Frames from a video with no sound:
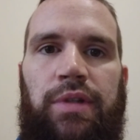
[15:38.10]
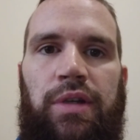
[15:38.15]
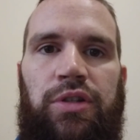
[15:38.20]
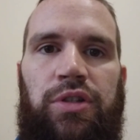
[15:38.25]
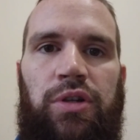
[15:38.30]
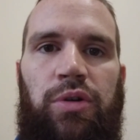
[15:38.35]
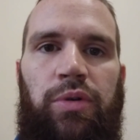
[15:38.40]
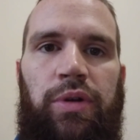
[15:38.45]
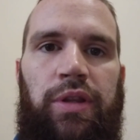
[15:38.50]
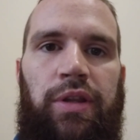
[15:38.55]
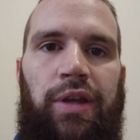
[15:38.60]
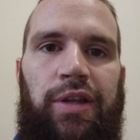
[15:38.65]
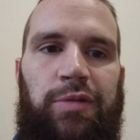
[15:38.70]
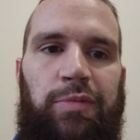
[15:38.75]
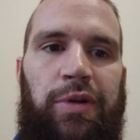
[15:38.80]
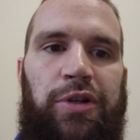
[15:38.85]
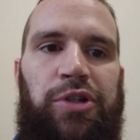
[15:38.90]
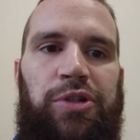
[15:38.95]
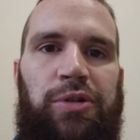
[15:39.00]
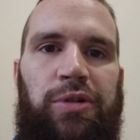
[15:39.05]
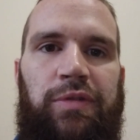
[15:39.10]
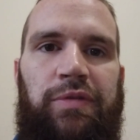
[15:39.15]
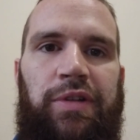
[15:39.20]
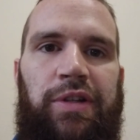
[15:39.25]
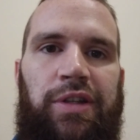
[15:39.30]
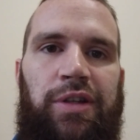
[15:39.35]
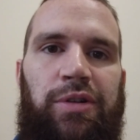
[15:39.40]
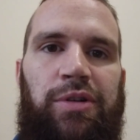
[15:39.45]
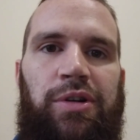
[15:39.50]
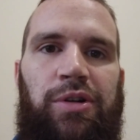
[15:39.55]
So that's my short
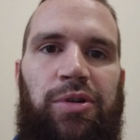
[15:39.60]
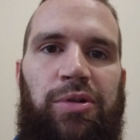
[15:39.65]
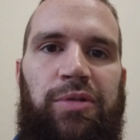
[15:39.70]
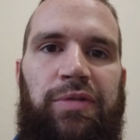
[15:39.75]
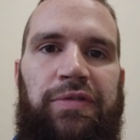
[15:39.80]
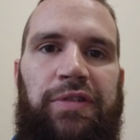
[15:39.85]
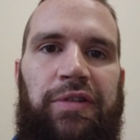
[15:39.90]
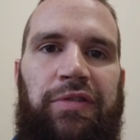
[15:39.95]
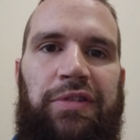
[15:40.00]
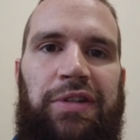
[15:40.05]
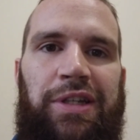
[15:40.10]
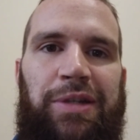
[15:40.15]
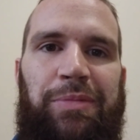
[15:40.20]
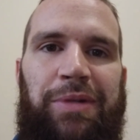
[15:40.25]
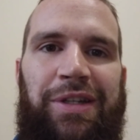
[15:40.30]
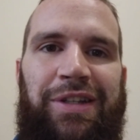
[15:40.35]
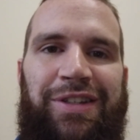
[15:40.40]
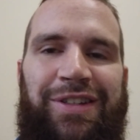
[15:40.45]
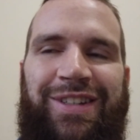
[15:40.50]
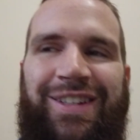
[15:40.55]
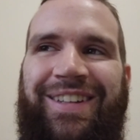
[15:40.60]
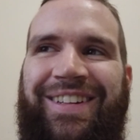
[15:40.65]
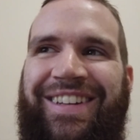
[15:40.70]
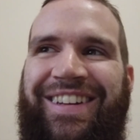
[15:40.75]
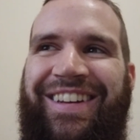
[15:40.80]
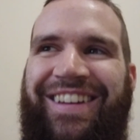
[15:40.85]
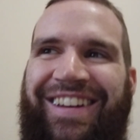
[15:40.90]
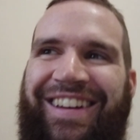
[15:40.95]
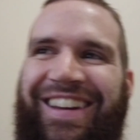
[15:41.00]
video, a whole 15 minutes.